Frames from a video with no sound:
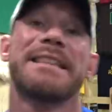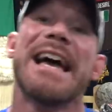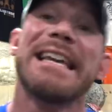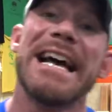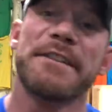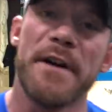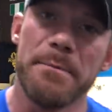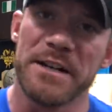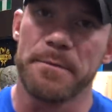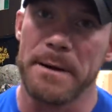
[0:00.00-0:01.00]
But thank you guys very
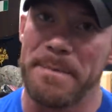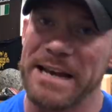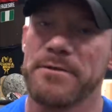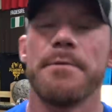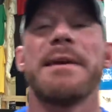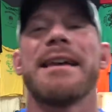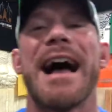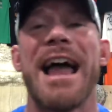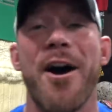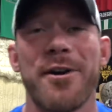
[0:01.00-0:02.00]
much for being patient with me.
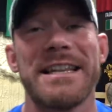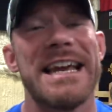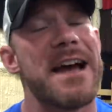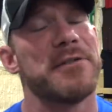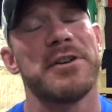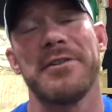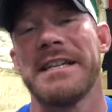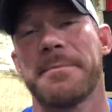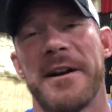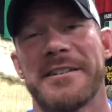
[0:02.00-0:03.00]
I hardly ever do
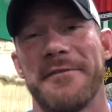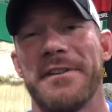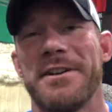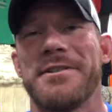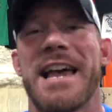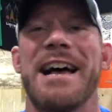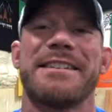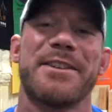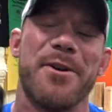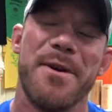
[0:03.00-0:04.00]
these sponsorship videos,
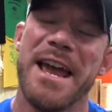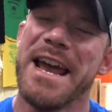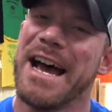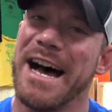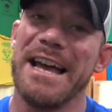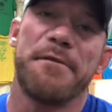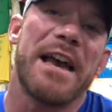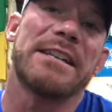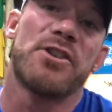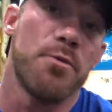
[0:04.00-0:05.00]
guys. So if you
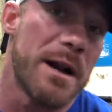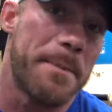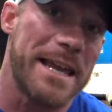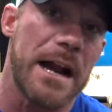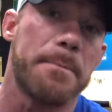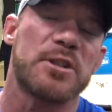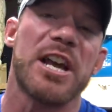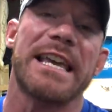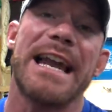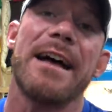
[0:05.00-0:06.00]
guys do want to pick it up or
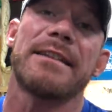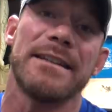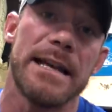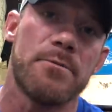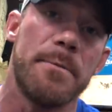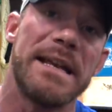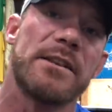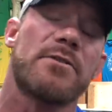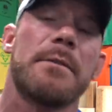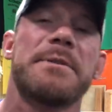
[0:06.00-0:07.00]
check it out, the link will be in the
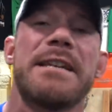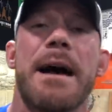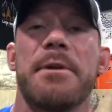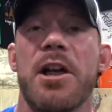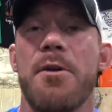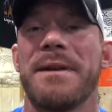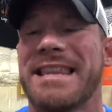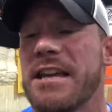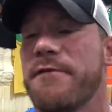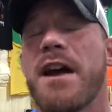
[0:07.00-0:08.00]
description down below. But
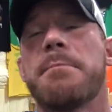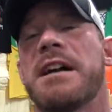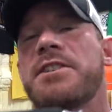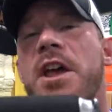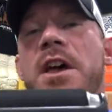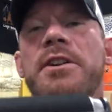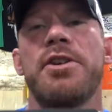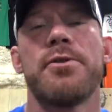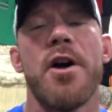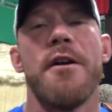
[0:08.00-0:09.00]
thank you very much
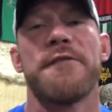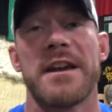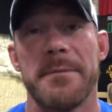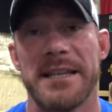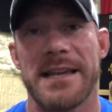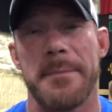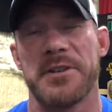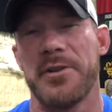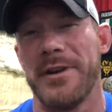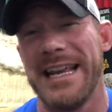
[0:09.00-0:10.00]
to Cove for giving me this
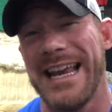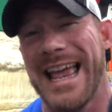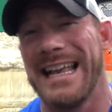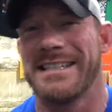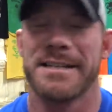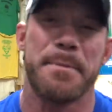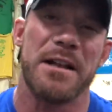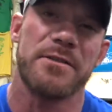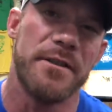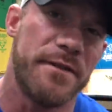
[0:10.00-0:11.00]
opportunity and just
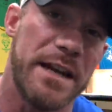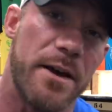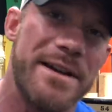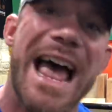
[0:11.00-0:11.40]
sponsoring the video.